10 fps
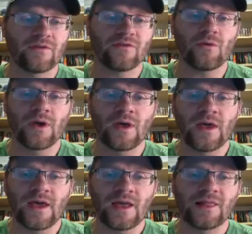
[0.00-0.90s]
So
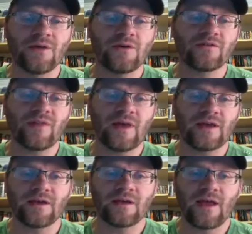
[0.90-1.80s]
it looks
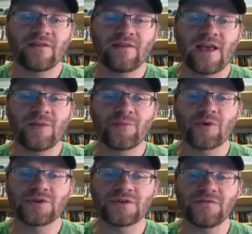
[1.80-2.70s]
like as n
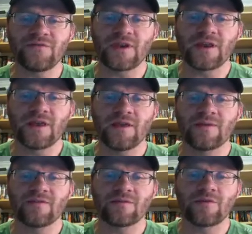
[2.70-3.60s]
approaches infinity, and
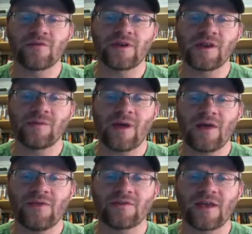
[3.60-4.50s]
this is how we write it in
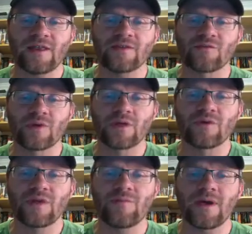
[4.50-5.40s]
math, as n gets really,
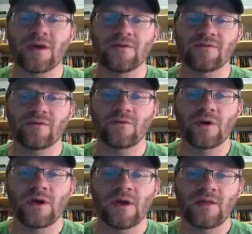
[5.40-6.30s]
really big, so
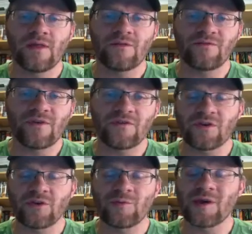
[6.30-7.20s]
that 50
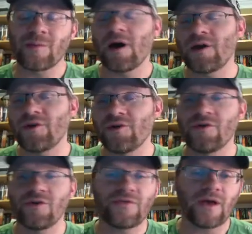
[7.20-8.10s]
could become 100
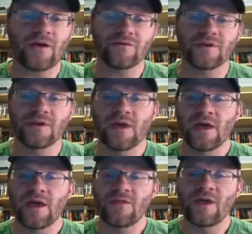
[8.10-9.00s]
or 1,000,
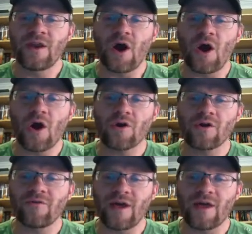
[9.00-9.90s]
then
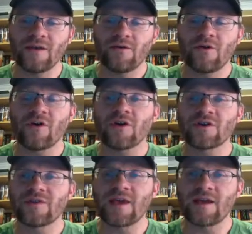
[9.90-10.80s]
r
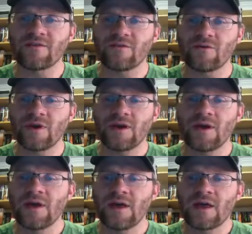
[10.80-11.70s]
to the n,
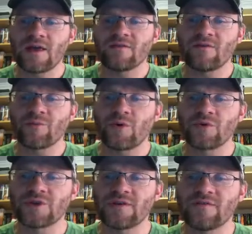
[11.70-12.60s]
is
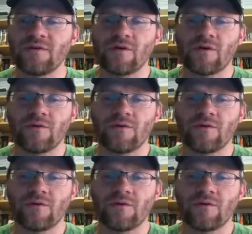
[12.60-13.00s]
approaching zero.